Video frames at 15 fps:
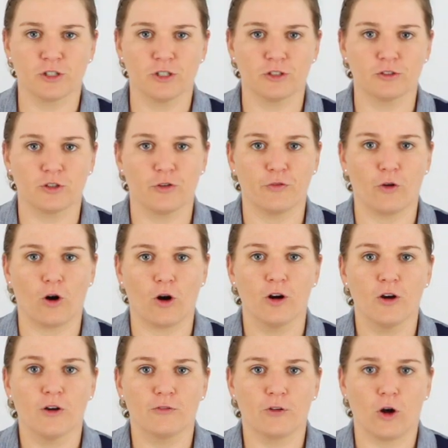in this so far
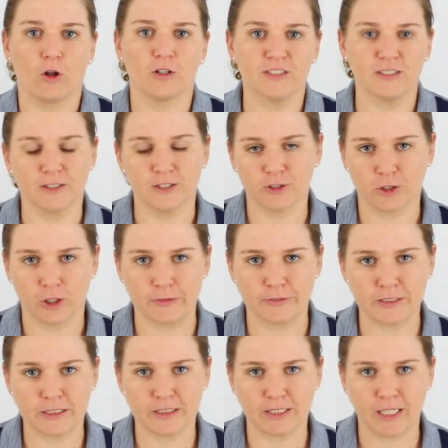fall into the services